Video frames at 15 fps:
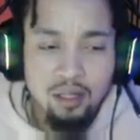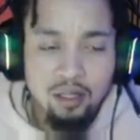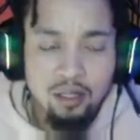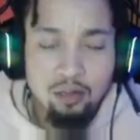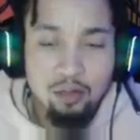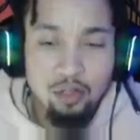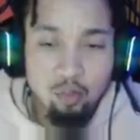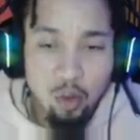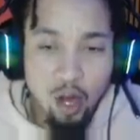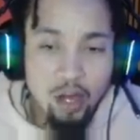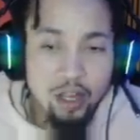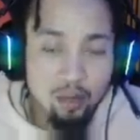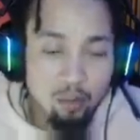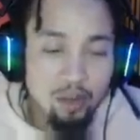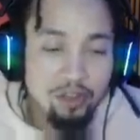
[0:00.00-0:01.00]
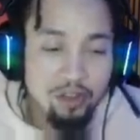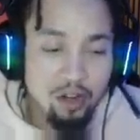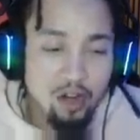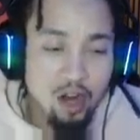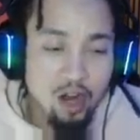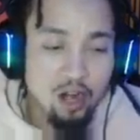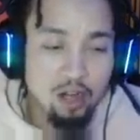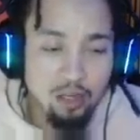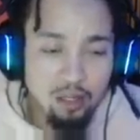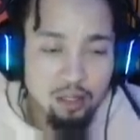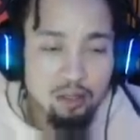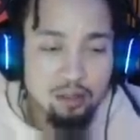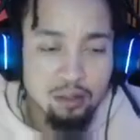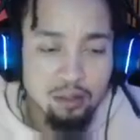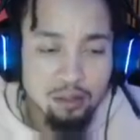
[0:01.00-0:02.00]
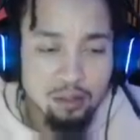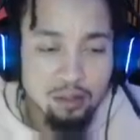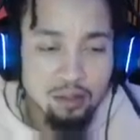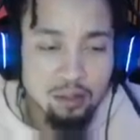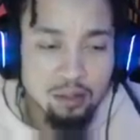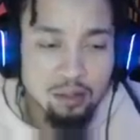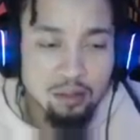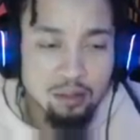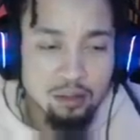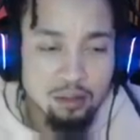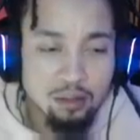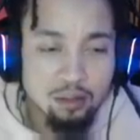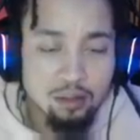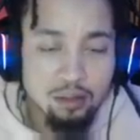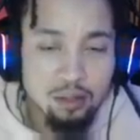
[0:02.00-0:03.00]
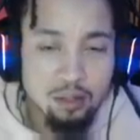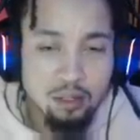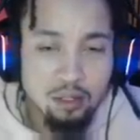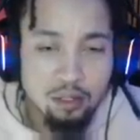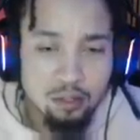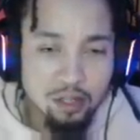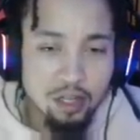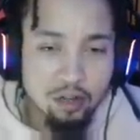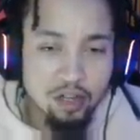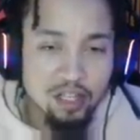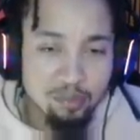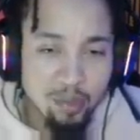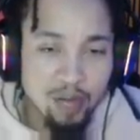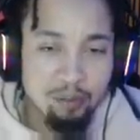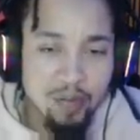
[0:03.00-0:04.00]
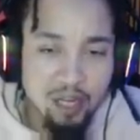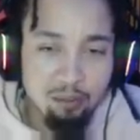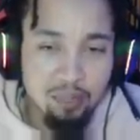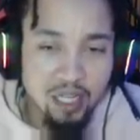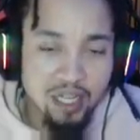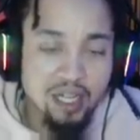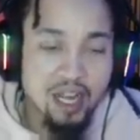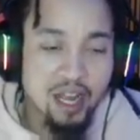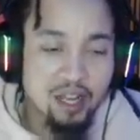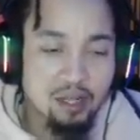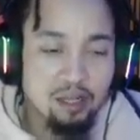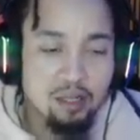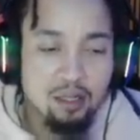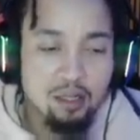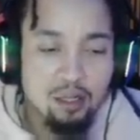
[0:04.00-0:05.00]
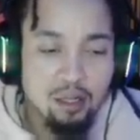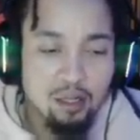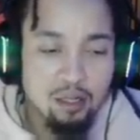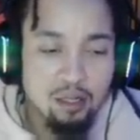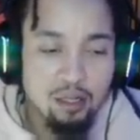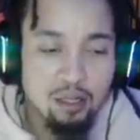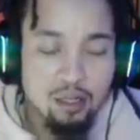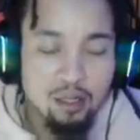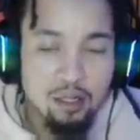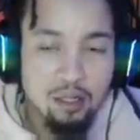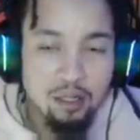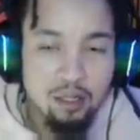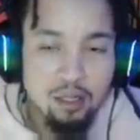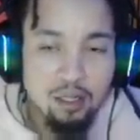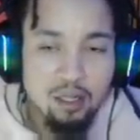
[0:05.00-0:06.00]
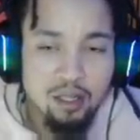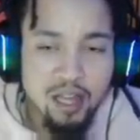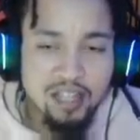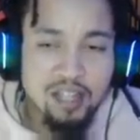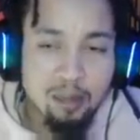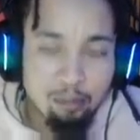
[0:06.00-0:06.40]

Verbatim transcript: You was walking with your car? Yes. you you expect me to believe that? Yes. That's a